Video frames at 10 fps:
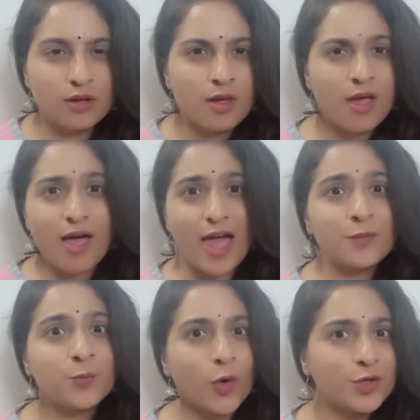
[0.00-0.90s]
do.
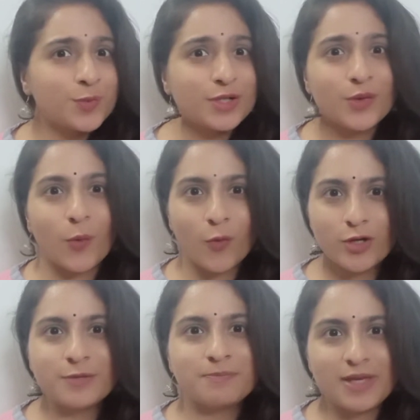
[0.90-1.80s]
And what will
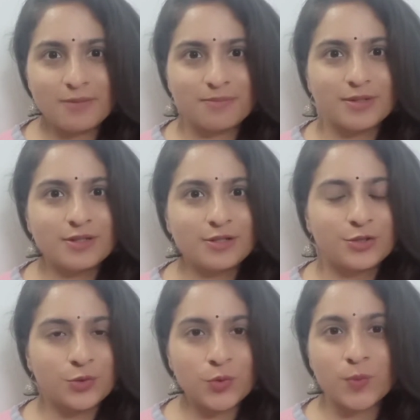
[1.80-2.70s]
old people
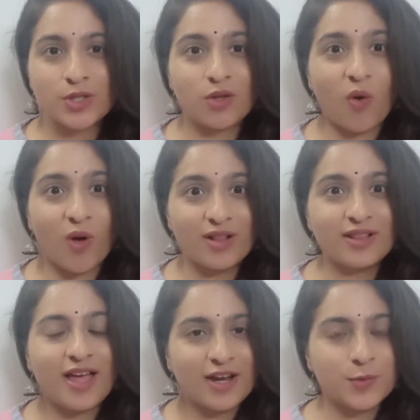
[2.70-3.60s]
do with all
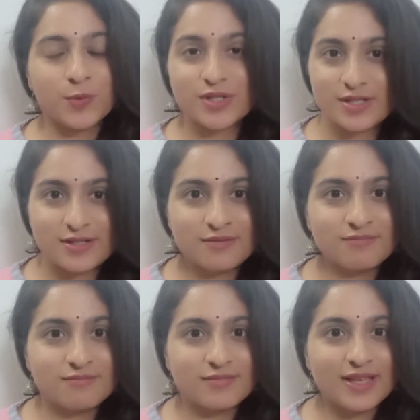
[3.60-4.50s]
that wisdom
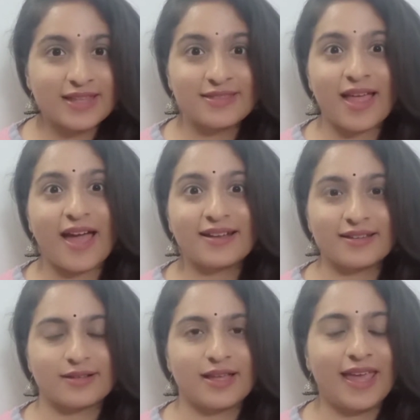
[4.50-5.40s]
in that
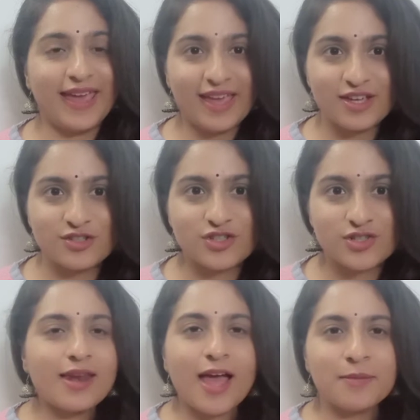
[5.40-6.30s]
age?
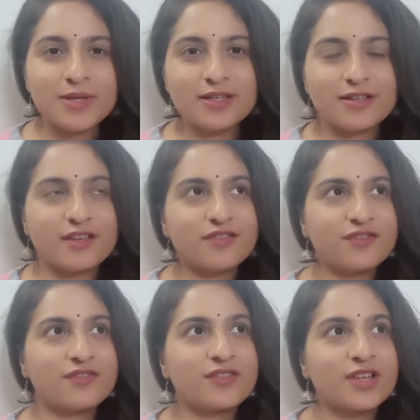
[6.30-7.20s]
I mean,
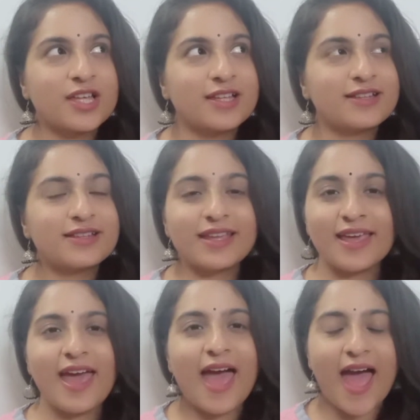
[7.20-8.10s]
if
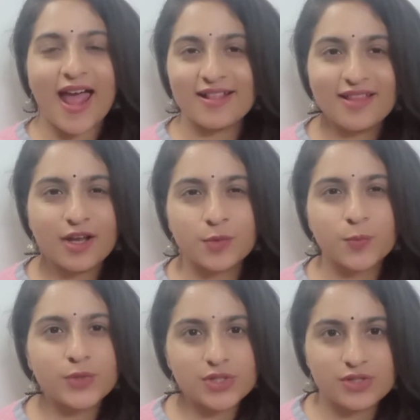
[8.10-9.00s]
they had that
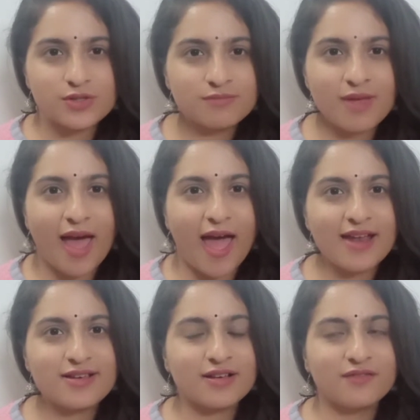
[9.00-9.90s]
wisdom
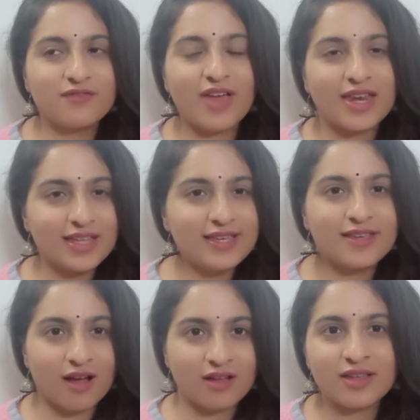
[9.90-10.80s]
at a very
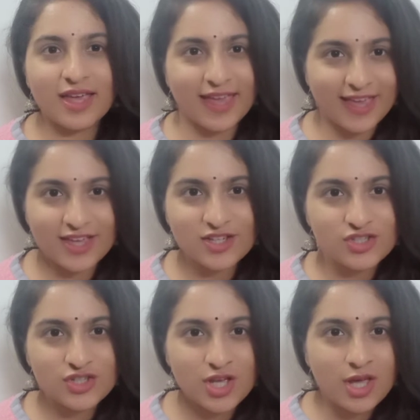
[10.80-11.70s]
young
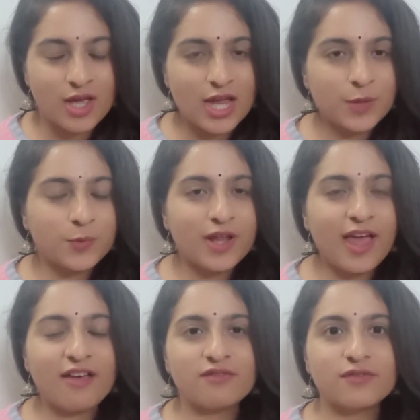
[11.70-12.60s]
age, it would
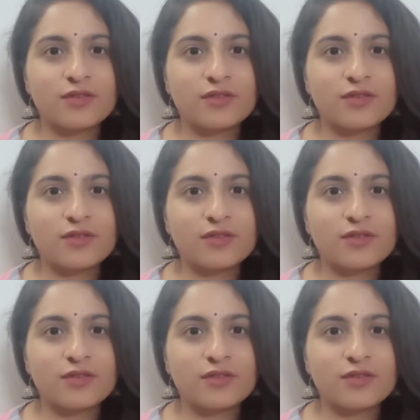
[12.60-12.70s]
have